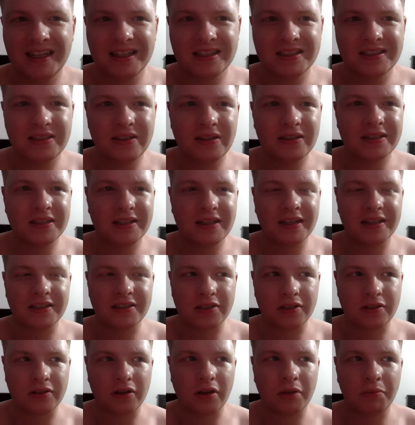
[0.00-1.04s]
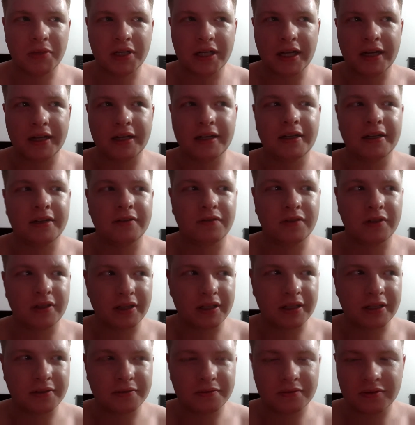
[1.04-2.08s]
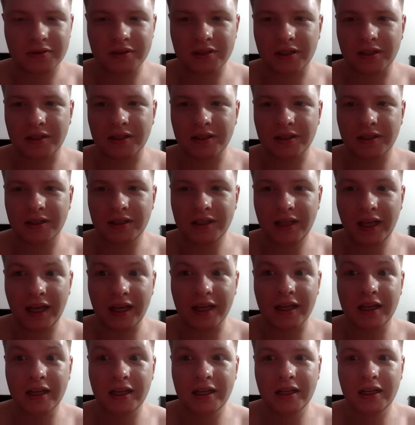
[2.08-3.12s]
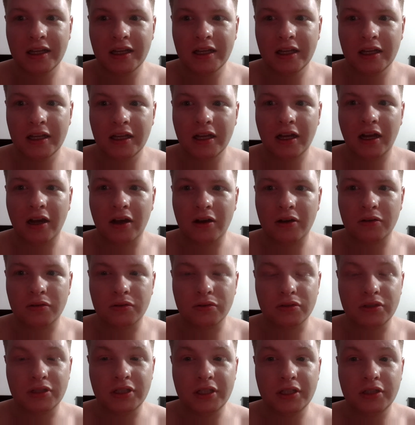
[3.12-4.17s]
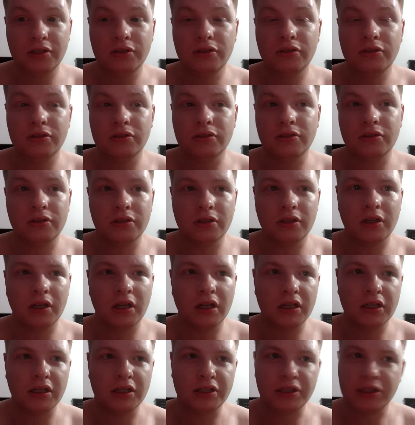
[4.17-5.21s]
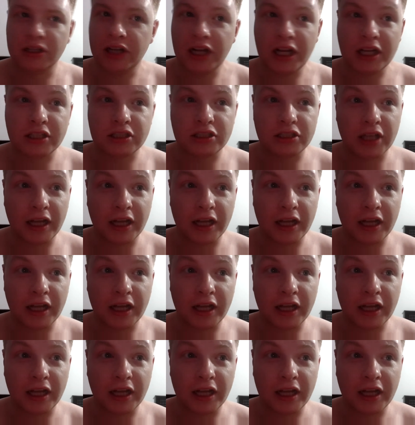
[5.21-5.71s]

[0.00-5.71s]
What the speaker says: it's nice that they're so accommodating and everything. So yeah, I'll see you in the next